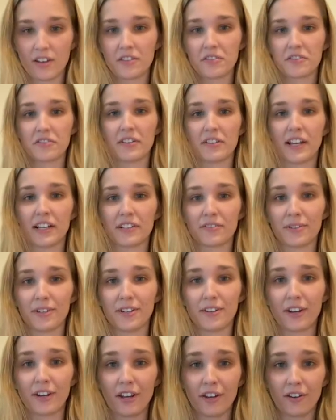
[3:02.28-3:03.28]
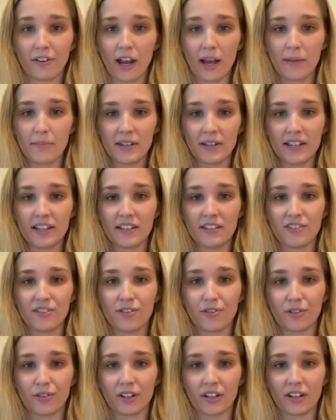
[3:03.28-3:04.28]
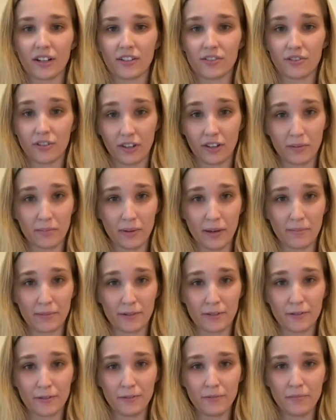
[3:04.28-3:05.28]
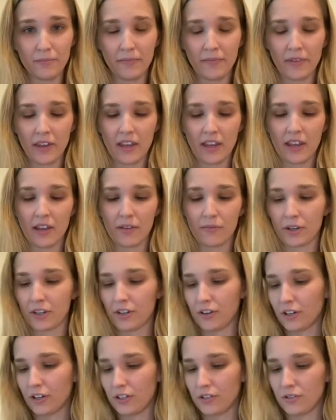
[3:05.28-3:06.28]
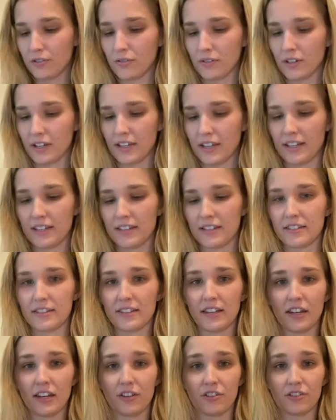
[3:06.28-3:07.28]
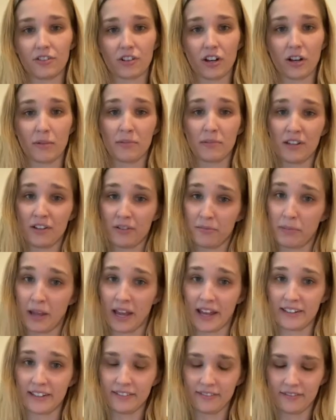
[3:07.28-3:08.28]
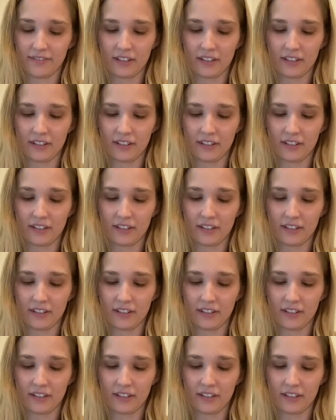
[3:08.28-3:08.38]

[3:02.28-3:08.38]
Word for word: So next what you're going to grab is your toilet paper tube, and what you're going to do is take your Sharpie or pen,